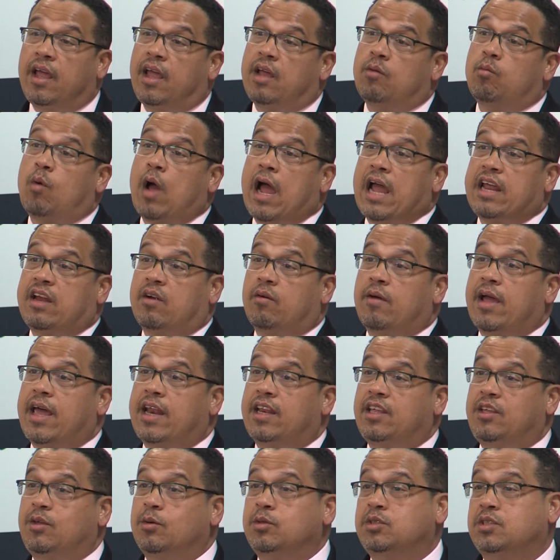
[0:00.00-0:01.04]
And while you're
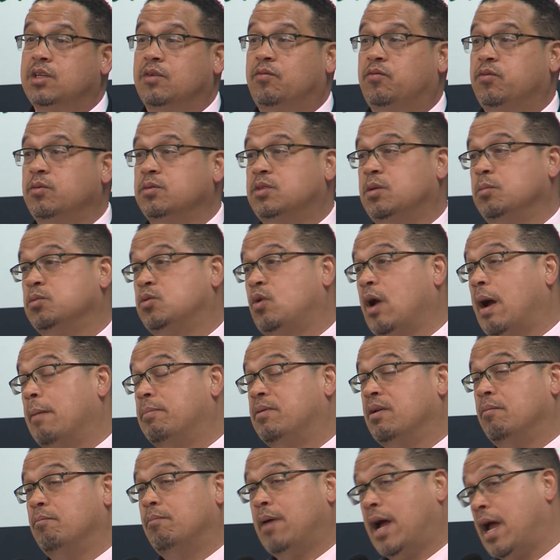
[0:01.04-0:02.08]
at it, you should subscribe
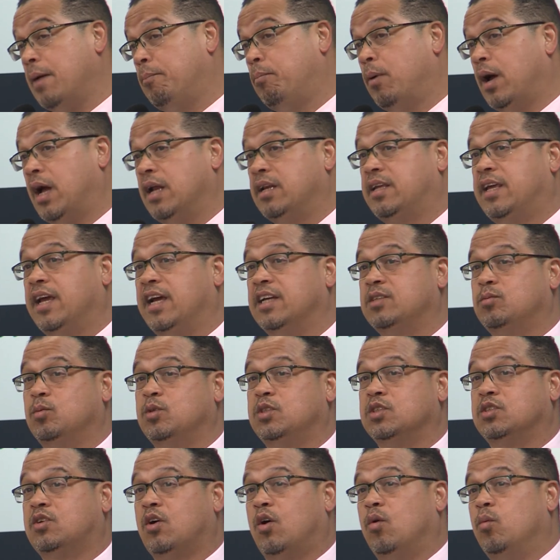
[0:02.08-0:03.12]
to my podcast,
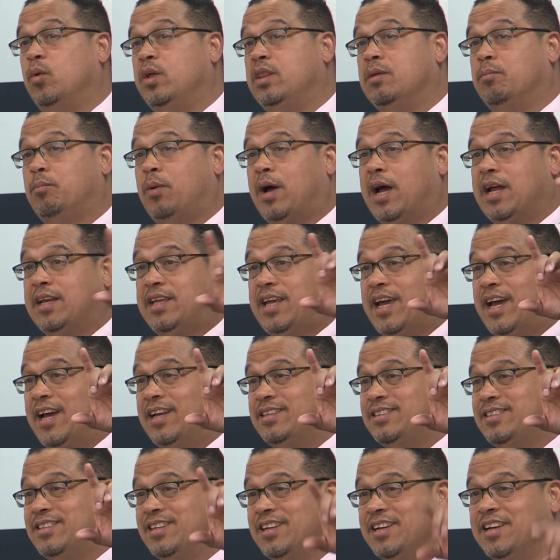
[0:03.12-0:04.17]
which is called We the
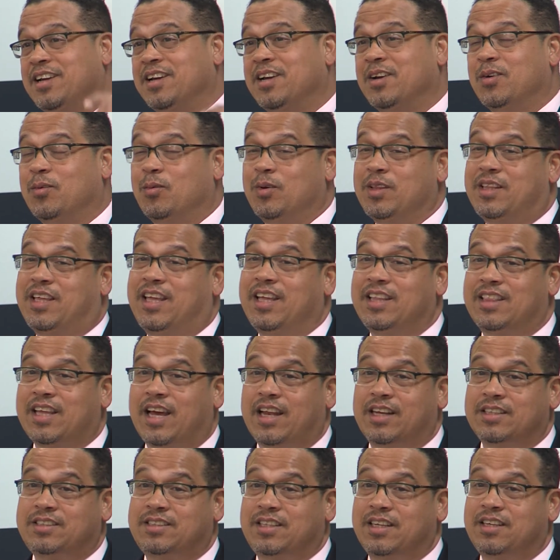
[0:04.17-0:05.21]
Podcast with Keith
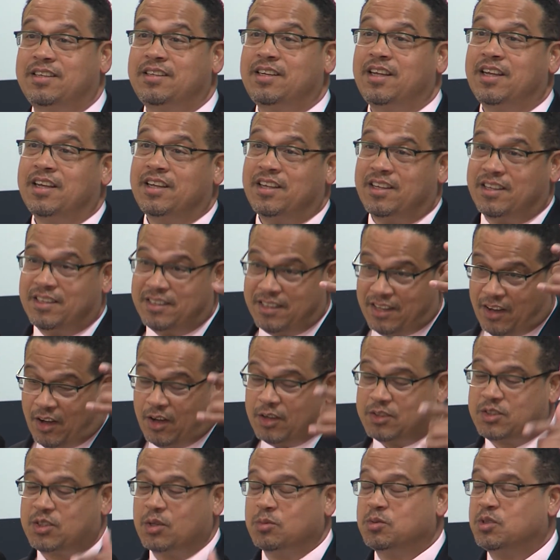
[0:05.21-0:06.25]
Ellison.
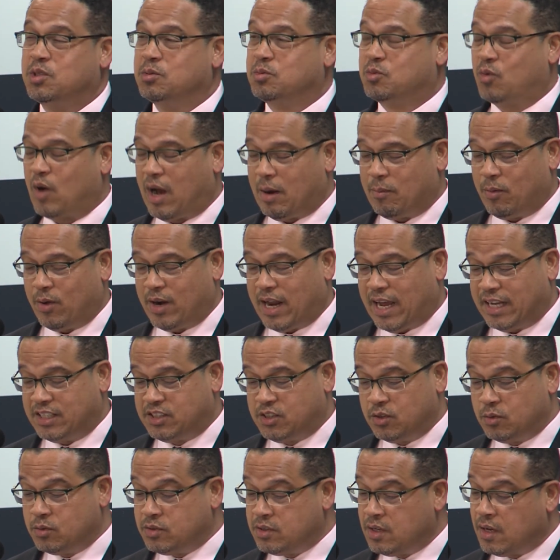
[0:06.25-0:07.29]
Also subscribe on
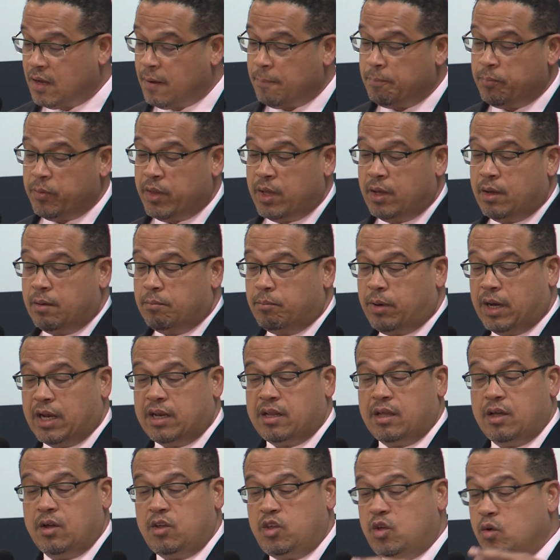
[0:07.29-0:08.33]
iTunes.
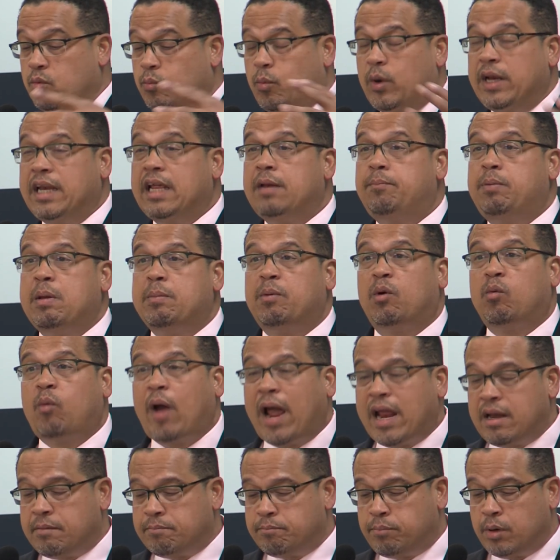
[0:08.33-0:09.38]
But we need people
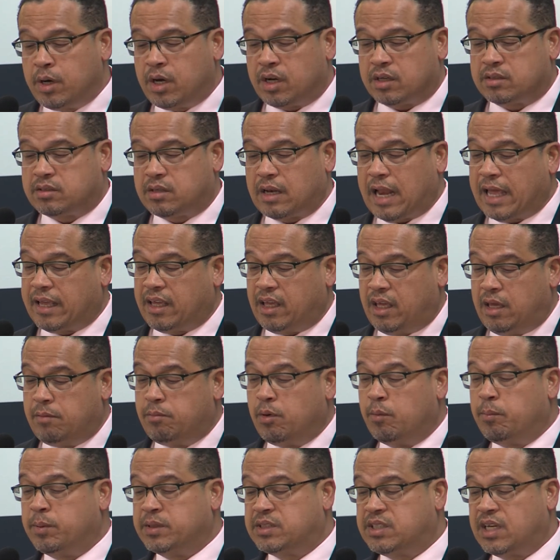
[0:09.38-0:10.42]
writing books like
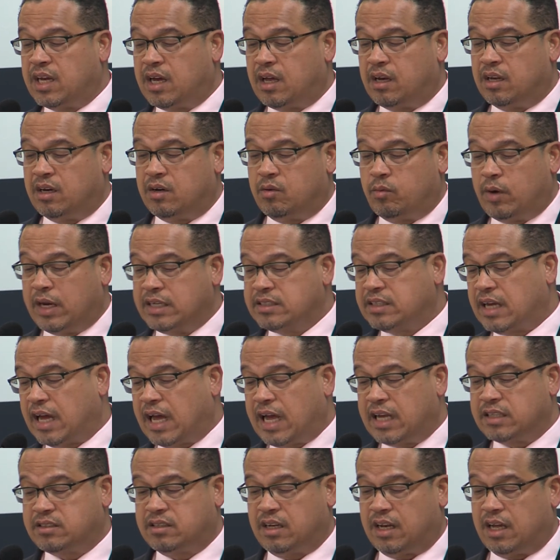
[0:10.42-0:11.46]
Ibu Patel and Reza
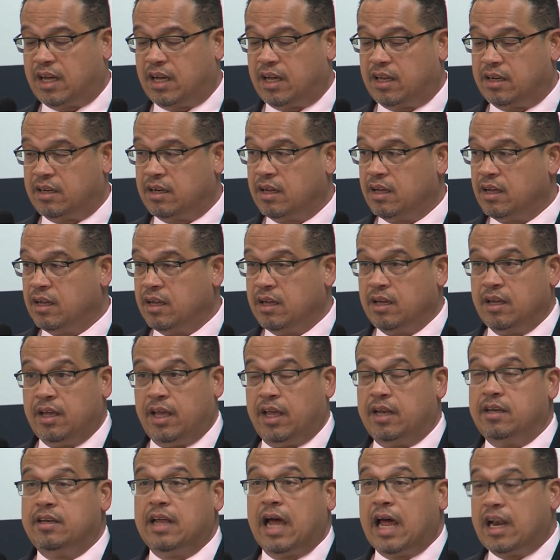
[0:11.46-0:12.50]
Aslan
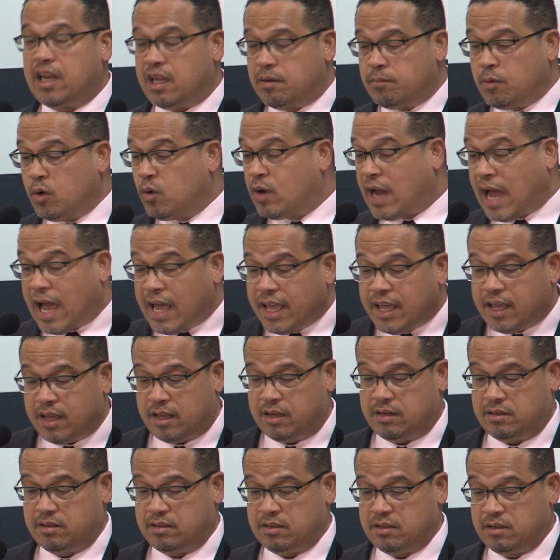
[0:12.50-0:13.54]
and Dalia
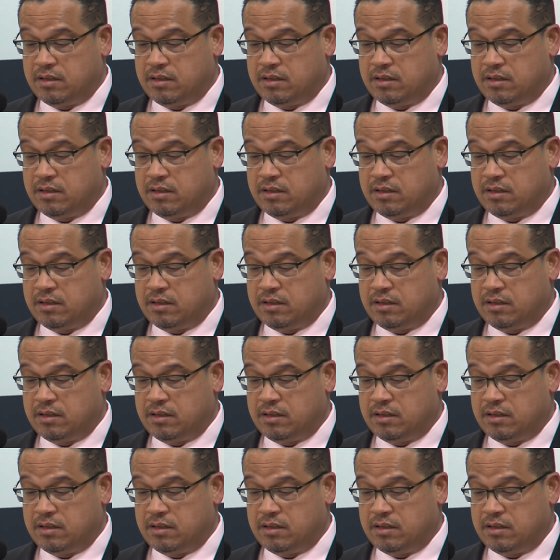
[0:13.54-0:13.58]
Mugahid.